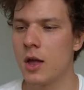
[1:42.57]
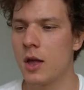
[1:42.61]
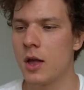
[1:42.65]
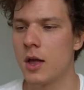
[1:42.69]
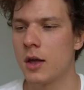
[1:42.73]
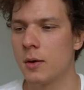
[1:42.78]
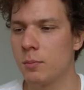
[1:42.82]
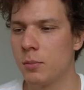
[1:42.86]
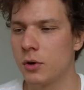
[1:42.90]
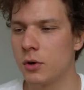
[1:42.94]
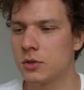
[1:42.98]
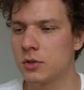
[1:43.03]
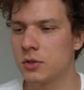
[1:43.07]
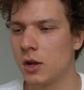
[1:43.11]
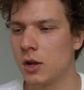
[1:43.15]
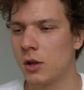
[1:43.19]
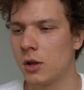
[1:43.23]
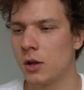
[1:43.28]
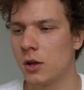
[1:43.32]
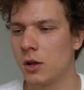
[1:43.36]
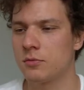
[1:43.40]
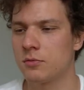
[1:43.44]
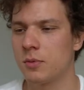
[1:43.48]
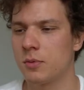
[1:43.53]
put a
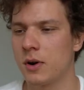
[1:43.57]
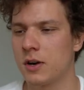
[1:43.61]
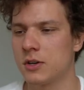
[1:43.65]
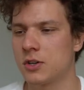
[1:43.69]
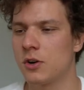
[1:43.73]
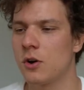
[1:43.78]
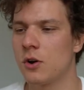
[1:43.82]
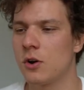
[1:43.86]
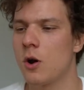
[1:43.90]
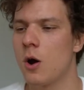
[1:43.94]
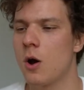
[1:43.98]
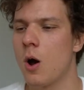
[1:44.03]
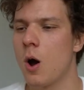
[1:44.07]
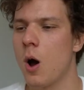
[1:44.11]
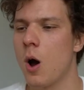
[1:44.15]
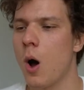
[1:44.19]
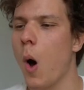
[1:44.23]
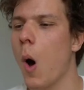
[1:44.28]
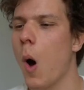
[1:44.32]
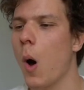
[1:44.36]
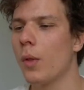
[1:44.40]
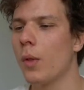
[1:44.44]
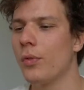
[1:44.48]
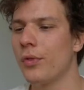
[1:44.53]
lot of pressure
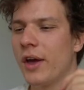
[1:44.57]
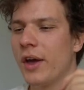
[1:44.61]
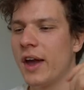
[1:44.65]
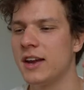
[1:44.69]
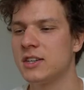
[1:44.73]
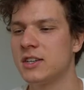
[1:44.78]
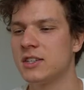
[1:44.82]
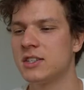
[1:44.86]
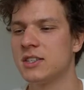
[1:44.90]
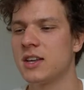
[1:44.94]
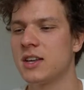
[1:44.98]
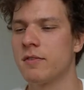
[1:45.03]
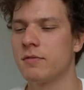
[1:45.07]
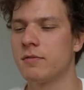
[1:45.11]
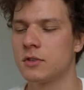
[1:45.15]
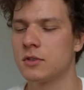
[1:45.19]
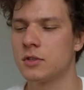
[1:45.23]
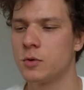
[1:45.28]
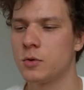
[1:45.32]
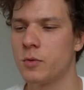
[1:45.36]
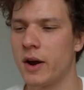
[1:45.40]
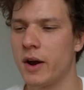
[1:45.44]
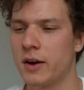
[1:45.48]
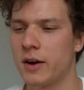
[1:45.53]
on the h7
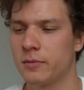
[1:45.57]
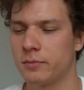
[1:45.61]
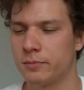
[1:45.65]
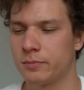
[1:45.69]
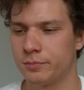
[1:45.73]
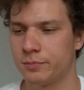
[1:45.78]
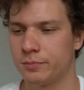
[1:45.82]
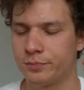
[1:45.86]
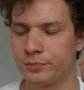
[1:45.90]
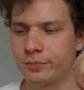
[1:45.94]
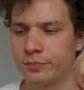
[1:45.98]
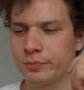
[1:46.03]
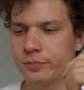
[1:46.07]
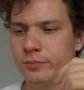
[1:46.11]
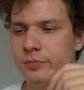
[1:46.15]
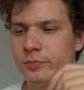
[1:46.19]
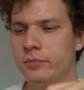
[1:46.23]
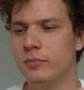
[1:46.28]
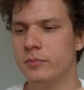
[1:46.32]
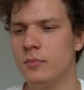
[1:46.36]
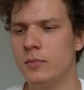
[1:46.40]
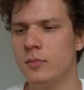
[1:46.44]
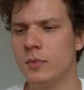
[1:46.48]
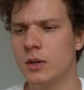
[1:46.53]
square.
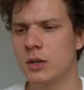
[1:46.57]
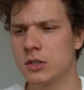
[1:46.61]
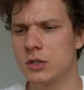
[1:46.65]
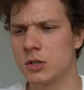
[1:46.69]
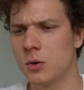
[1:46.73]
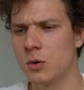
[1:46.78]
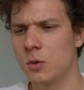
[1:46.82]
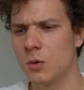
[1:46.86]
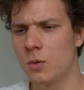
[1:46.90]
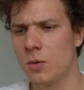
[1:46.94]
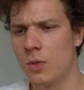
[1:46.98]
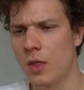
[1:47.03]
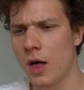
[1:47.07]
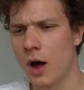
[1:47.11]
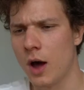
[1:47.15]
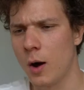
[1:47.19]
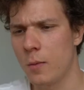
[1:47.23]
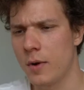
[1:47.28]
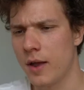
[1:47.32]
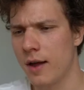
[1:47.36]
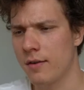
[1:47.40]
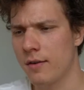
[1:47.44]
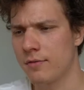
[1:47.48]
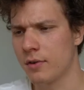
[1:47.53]
So now
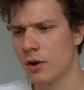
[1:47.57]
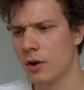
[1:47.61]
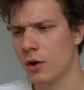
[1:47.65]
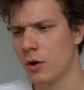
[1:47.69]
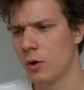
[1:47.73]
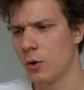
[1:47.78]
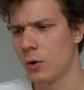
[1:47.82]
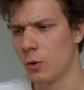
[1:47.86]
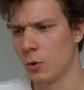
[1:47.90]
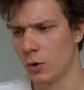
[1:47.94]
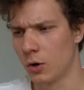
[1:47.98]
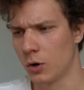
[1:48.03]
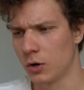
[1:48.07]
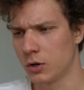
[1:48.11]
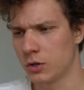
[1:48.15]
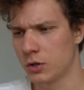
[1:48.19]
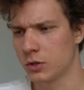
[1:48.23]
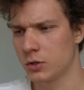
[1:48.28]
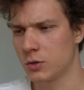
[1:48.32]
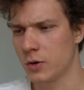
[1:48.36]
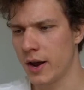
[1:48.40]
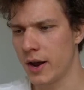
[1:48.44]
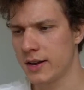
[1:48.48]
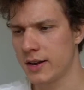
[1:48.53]
we have rook
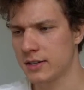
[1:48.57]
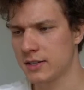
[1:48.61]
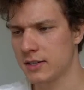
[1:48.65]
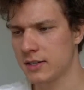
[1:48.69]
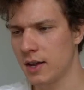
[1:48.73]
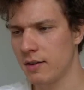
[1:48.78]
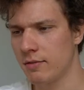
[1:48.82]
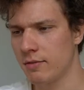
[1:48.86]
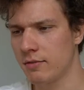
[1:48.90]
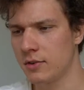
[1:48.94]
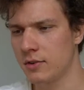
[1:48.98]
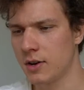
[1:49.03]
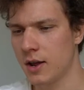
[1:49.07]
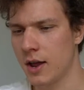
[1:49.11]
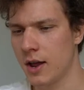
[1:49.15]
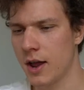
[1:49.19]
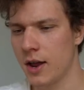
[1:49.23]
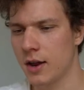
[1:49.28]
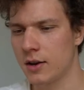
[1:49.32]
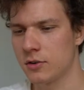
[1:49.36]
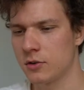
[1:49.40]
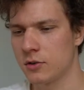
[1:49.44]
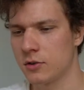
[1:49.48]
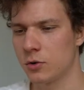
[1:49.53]
to a7
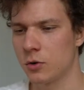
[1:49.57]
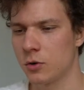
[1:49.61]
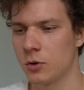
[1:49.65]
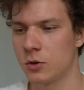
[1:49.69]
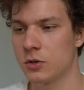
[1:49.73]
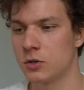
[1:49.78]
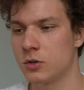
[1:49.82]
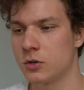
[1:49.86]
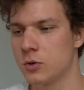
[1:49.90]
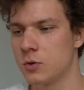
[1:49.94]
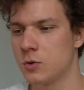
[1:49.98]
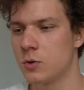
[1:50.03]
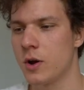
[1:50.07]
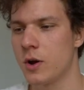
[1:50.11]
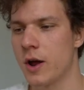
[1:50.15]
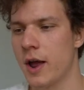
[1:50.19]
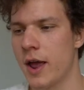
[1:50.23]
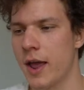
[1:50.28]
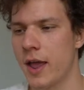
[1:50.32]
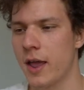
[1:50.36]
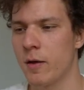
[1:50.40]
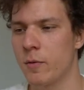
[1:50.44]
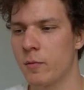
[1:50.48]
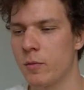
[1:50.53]
and rook to
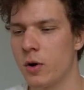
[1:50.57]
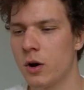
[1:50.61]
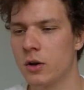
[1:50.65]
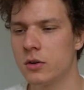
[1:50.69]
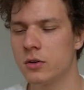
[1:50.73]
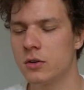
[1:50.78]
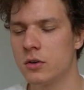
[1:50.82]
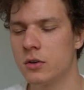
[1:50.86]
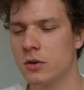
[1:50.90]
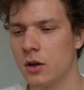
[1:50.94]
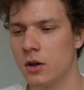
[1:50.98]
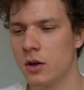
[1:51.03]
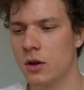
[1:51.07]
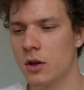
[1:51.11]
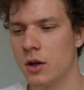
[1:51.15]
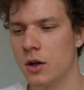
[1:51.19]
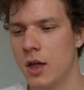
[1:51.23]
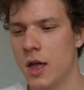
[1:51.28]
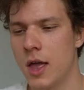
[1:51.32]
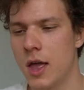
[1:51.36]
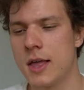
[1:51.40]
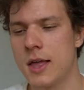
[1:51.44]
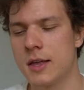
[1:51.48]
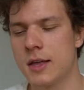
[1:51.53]
a1,
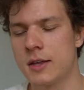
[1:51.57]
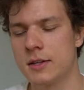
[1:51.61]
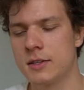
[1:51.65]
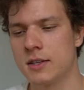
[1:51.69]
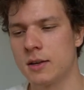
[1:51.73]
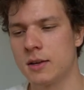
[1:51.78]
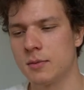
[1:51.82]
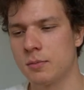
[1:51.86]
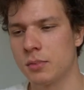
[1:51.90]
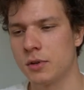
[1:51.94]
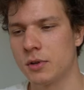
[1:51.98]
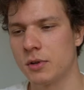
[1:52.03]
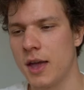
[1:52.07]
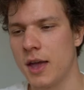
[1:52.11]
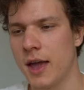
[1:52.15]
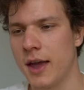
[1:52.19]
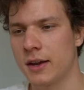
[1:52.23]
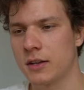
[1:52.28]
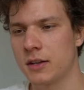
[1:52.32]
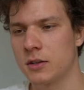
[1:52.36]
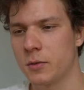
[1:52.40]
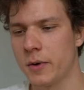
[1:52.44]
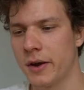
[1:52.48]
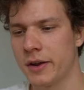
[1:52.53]
simply
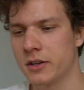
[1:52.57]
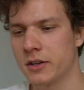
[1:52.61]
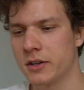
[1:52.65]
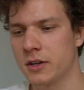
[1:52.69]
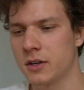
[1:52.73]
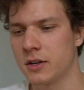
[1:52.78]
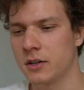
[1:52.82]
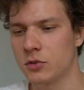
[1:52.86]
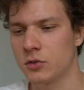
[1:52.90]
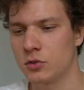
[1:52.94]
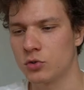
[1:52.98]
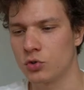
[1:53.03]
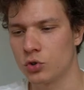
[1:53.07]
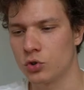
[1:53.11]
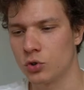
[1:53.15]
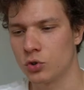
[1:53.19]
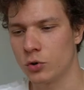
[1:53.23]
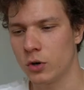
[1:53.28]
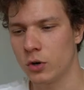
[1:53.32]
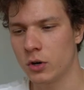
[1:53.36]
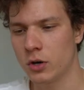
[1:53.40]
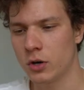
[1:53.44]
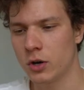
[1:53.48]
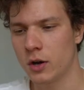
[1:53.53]
activating the
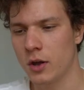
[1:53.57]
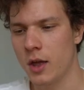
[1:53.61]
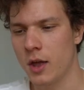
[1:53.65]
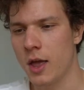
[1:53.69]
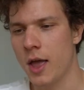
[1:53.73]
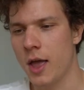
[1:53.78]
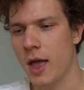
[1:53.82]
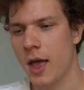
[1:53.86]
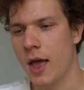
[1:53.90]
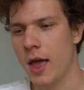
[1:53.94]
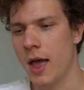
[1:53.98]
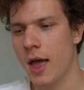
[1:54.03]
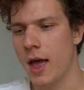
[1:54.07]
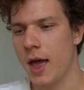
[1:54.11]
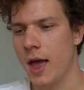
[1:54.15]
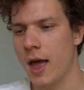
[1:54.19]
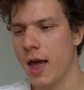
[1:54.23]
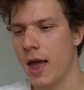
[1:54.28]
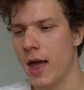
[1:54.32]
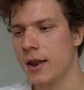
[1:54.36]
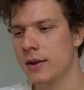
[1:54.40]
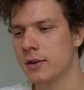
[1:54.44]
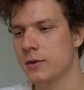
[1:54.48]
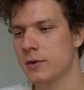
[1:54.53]
rook.
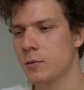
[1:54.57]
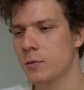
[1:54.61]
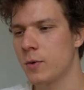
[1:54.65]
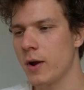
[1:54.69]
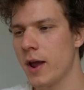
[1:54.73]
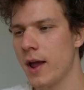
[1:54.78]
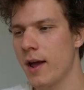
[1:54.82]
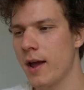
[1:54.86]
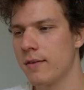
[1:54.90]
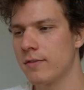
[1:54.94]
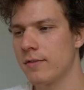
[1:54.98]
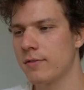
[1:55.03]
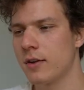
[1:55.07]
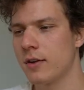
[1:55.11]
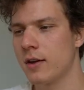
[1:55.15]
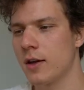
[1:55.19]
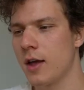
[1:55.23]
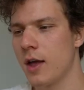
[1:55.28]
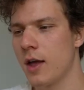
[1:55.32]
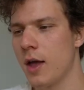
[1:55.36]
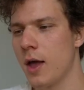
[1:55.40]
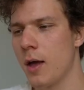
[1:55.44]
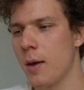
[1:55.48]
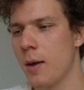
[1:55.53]
And we have
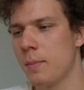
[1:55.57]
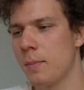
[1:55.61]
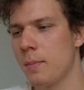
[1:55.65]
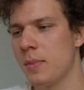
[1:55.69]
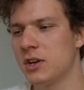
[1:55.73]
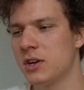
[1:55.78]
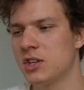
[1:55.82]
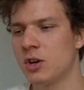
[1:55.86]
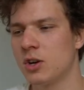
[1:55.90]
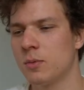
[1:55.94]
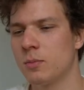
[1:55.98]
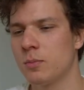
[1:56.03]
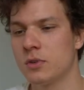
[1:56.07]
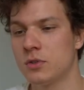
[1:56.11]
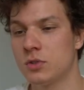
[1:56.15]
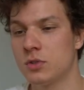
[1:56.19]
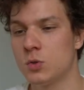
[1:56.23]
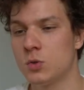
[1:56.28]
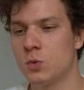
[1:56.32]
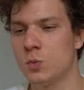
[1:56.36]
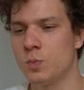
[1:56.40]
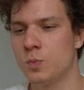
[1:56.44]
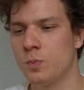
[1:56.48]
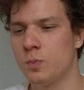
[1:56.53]
bishop
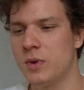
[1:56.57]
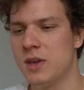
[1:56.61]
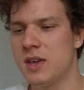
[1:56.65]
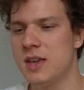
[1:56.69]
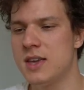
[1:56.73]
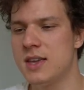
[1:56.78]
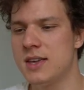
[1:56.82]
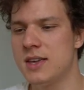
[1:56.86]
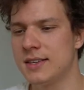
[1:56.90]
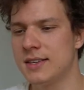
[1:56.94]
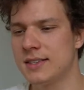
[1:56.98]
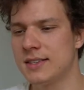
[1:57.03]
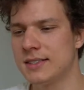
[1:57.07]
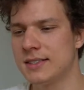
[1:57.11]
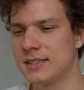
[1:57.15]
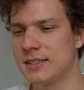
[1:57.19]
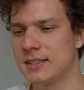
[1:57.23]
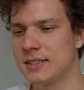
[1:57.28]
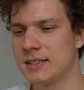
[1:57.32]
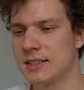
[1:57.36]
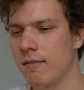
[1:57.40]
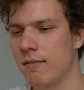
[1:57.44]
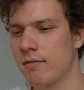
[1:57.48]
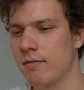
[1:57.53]
to
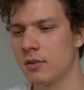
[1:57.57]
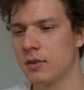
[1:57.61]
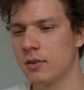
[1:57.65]
b7.